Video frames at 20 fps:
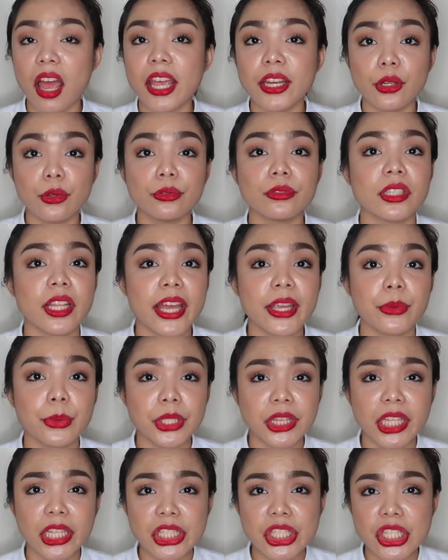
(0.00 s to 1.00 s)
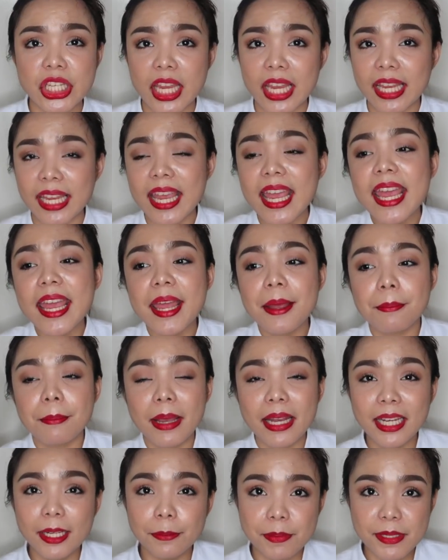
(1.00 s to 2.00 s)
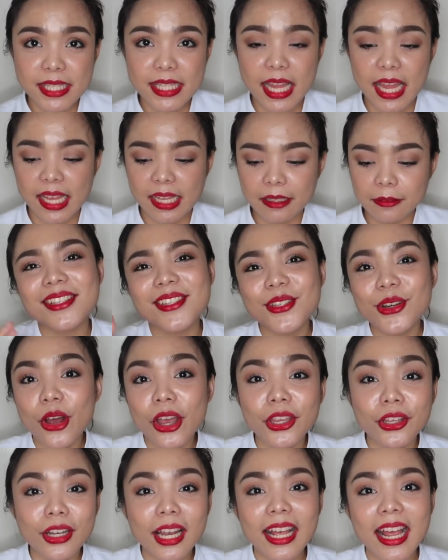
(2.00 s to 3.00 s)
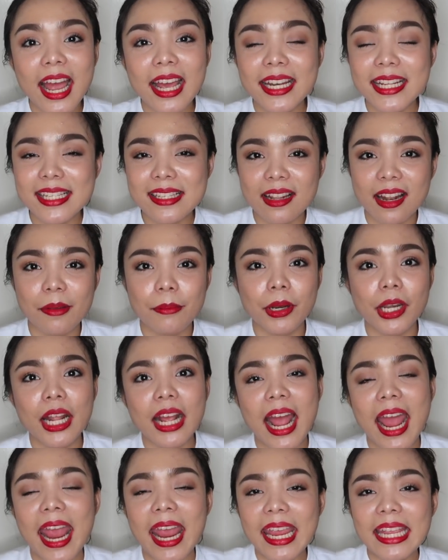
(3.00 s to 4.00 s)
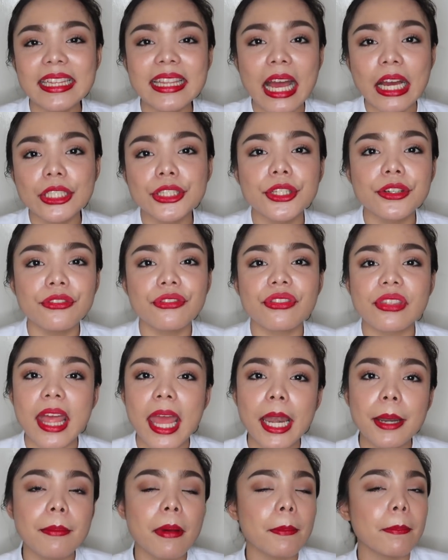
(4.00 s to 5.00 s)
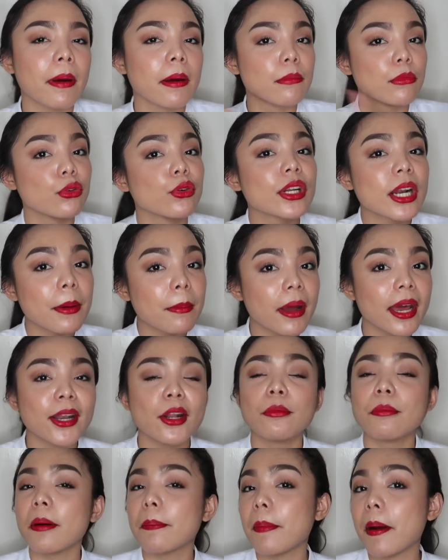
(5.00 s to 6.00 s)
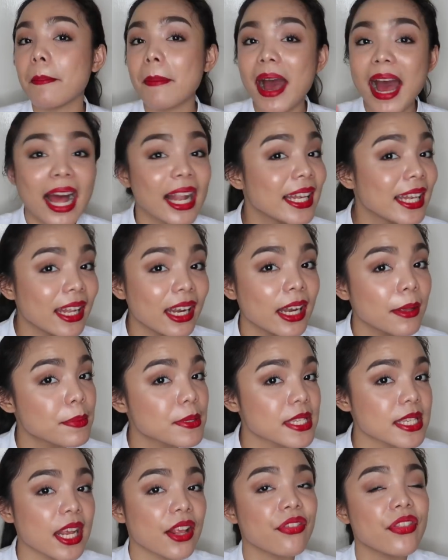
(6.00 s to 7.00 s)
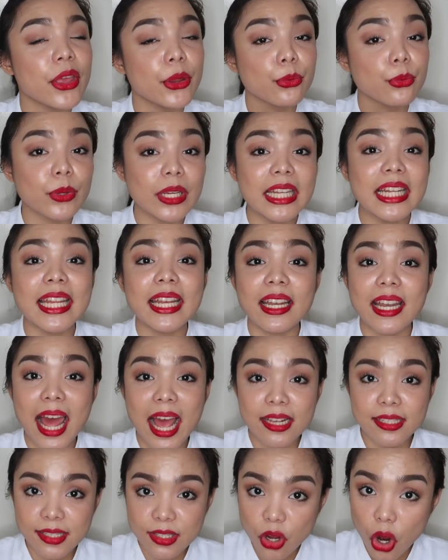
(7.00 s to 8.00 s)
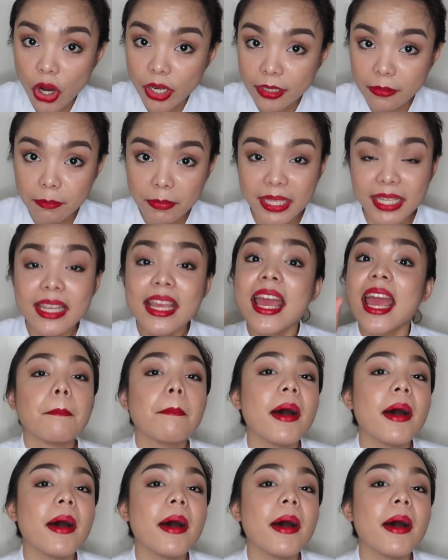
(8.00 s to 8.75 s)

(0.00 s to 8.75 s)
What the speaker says: I don't like retouching my lipstick. So, ayun lang ha, disclaimer lang ha, 8 out of 10, mapamura man o mapamahal na lipstick, they really last on me.